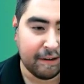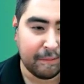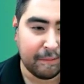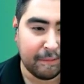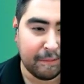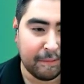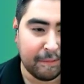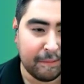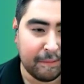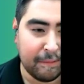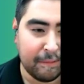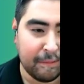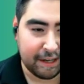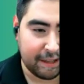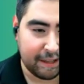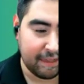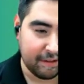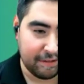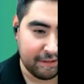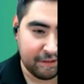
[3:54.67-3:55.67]
kind of
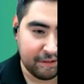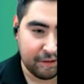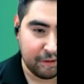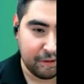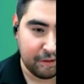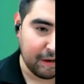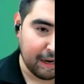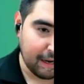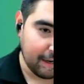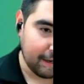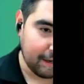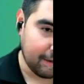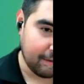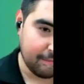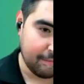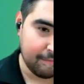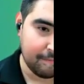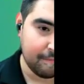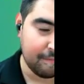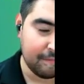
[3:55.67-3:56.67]
like the junior
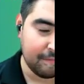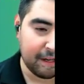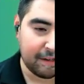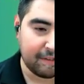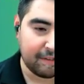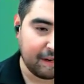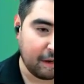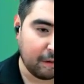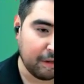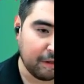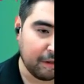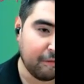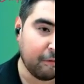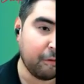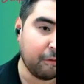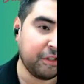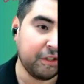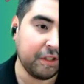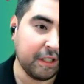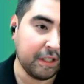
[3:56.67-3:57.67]
high lexile
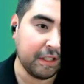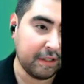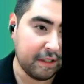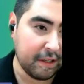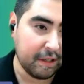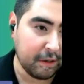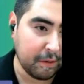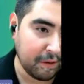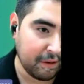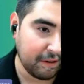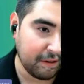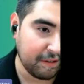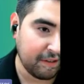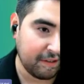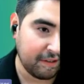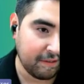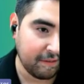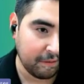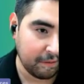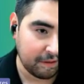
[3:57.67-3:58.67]
level, what you could do
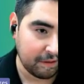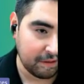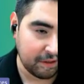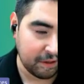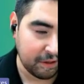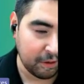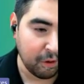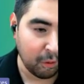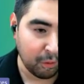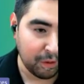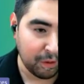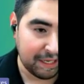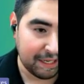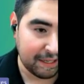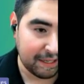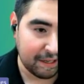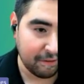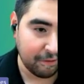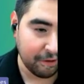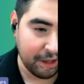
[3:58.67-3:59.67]
is do a
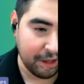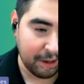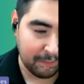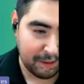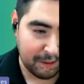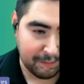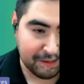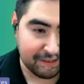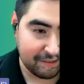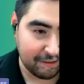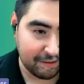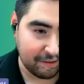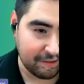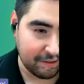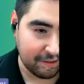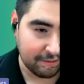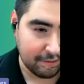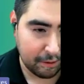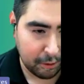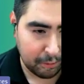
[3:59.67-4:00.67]
reading level that maybe
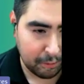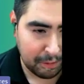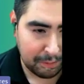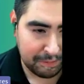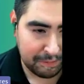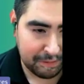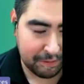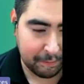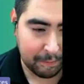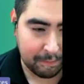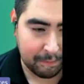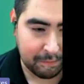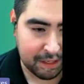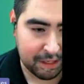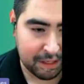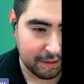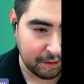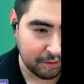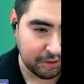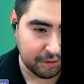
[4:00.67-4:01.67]
starts a little bit
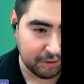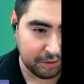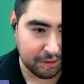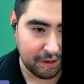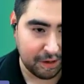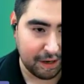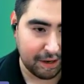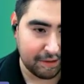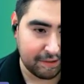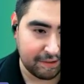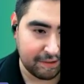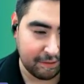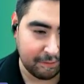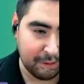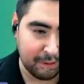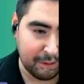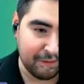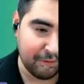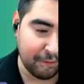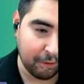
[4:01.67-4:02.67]
below junior high,
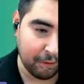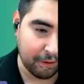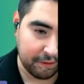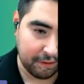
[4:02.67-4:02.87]
so maybe